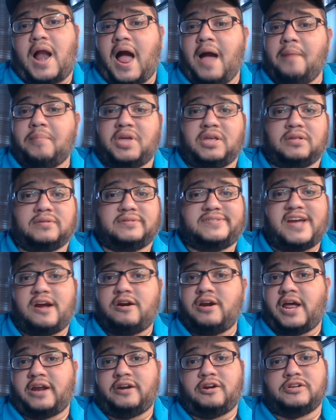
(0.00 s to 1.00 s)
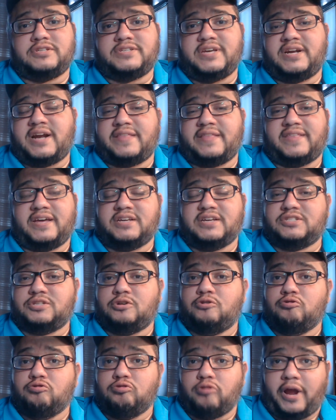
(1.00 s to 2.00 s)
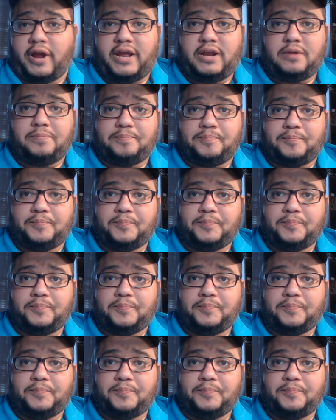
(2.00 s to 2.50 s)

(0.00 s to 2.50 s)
I mean Taron Egerton I think is great,